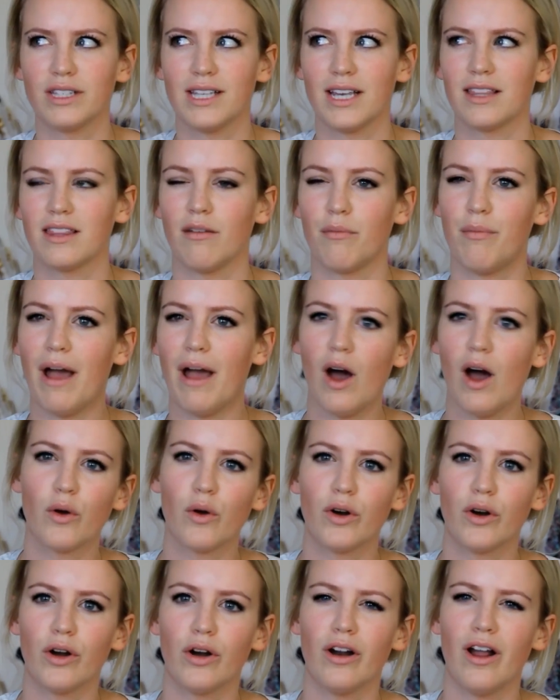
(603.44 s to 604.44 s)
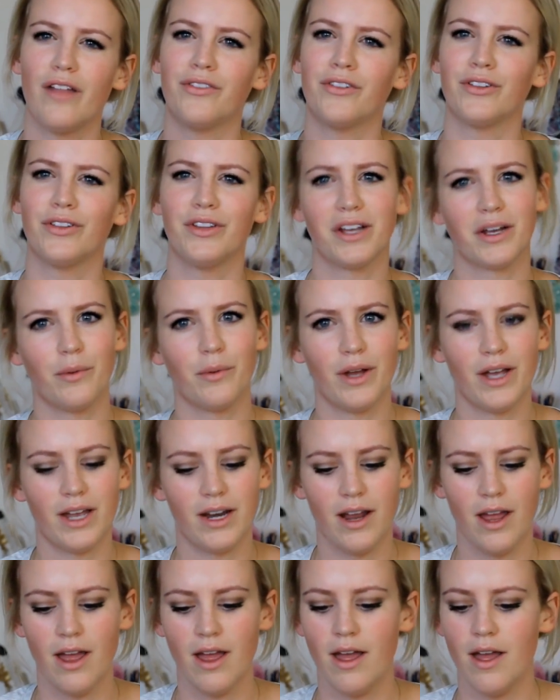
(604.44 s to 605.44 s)
it's like the powder and the
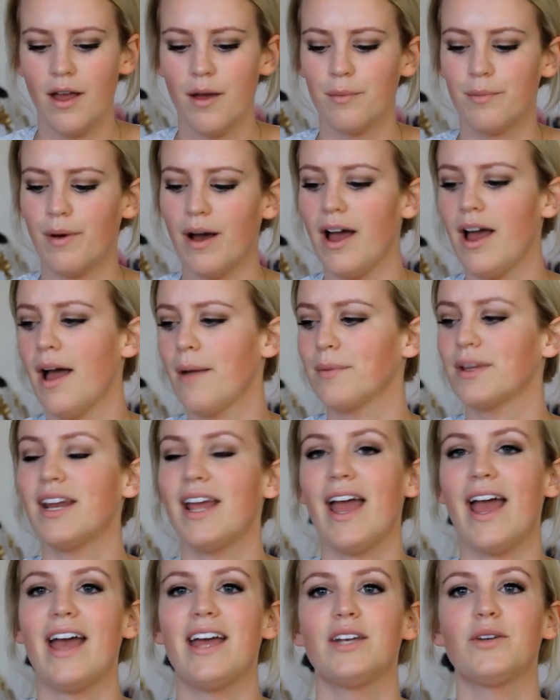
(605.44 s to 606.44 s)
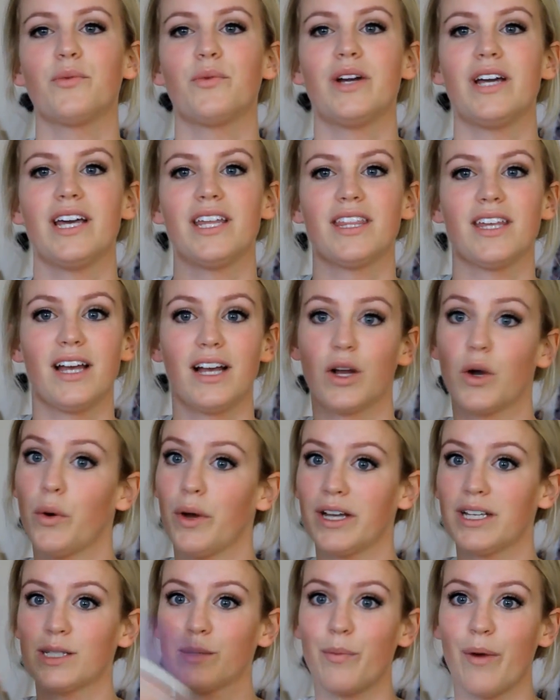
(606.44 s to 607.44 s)
liquid, but I'm gonna end with a
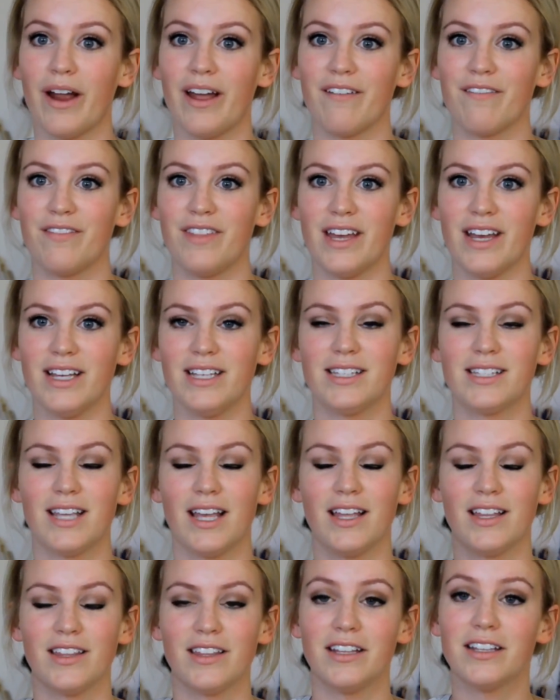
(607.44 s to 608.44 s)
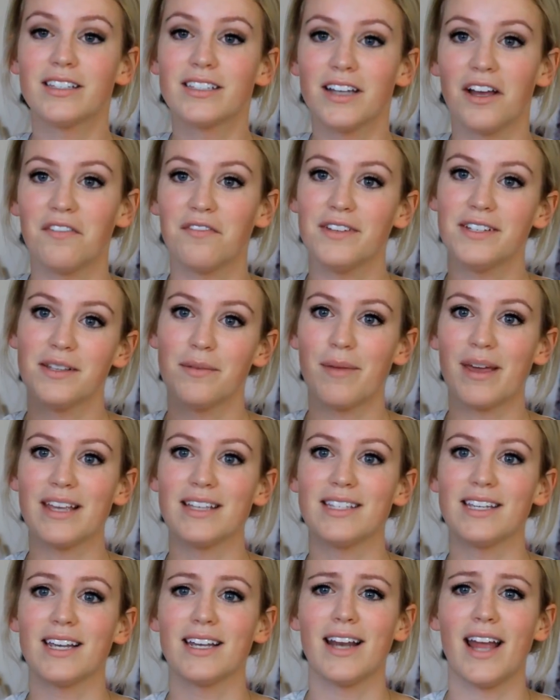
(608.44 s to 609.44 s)
quick spray of this. This stuff is
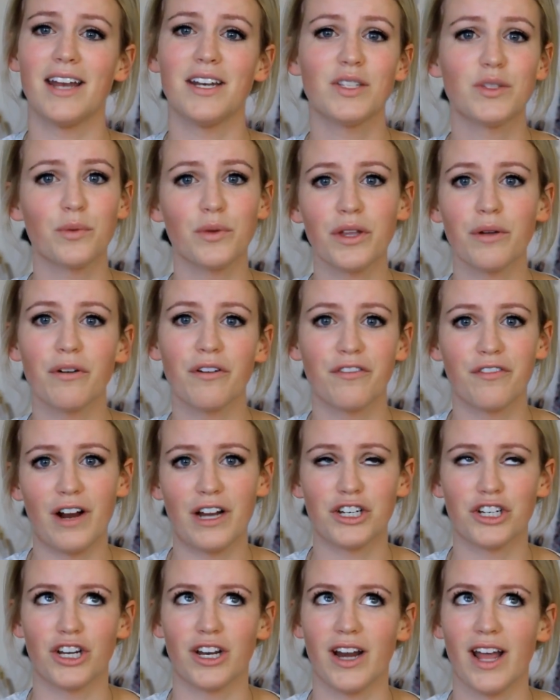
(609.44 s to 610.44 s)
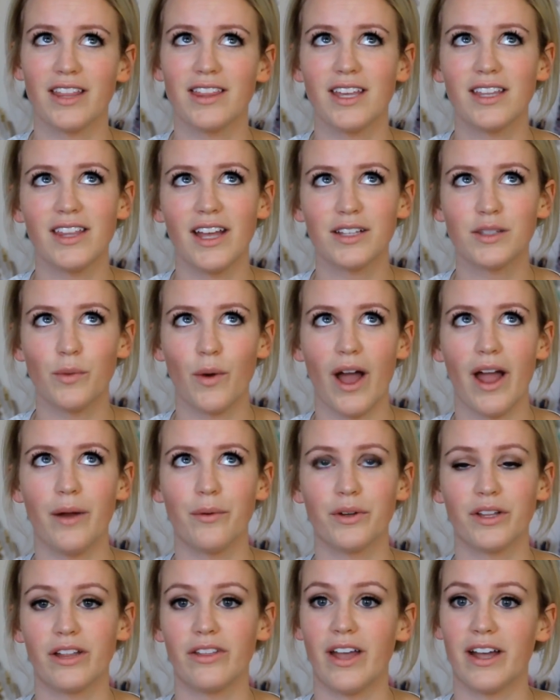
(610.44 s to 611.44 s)
amazing and it's really refreshing. I think that's why I
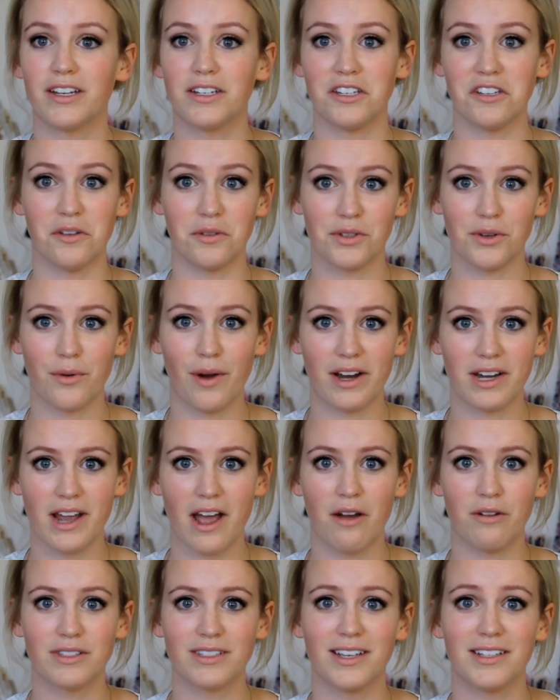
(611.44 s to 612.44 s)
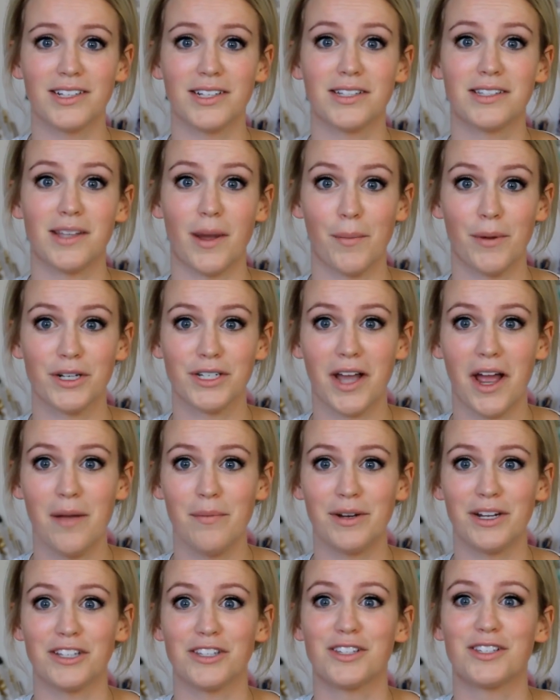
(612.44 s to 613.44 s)
really like to use it right now, because it's
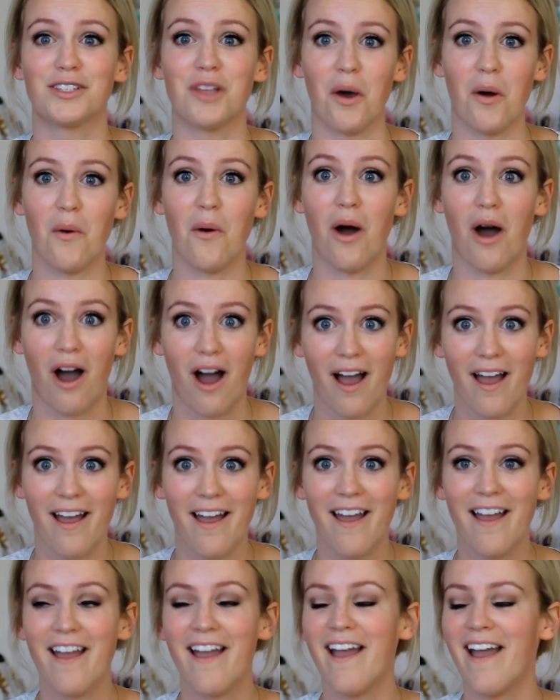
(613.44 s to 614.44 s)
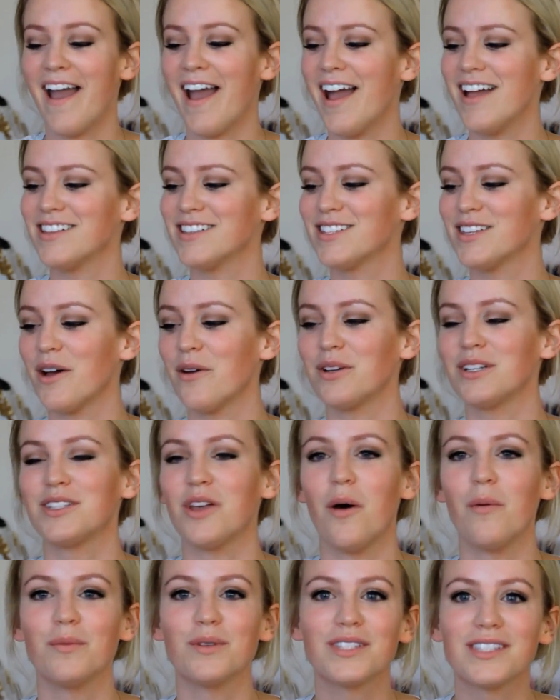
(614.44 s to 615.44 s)
summertime and it's so hot, and so it's
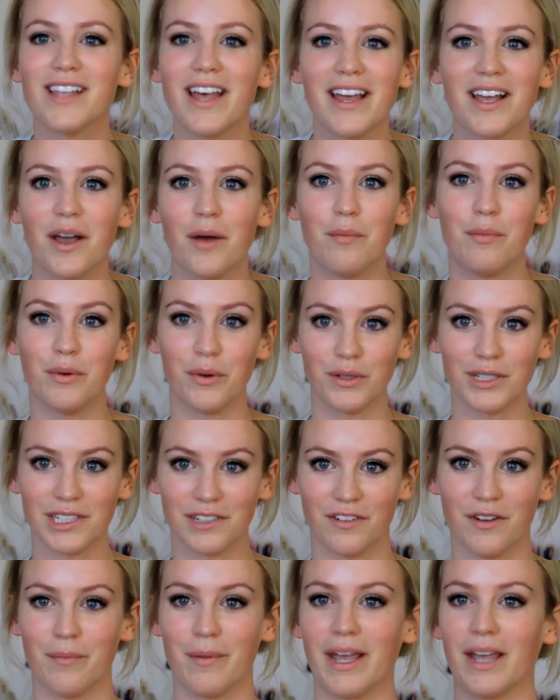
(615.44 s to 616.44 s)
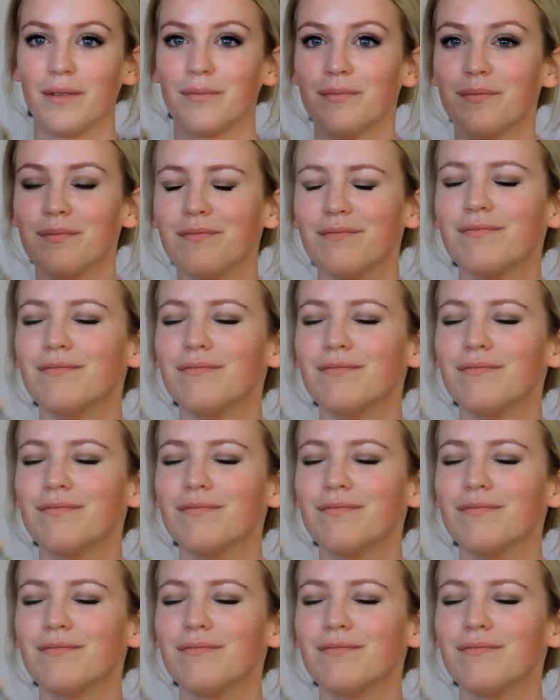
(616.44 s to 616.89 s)
almost like a boost for me.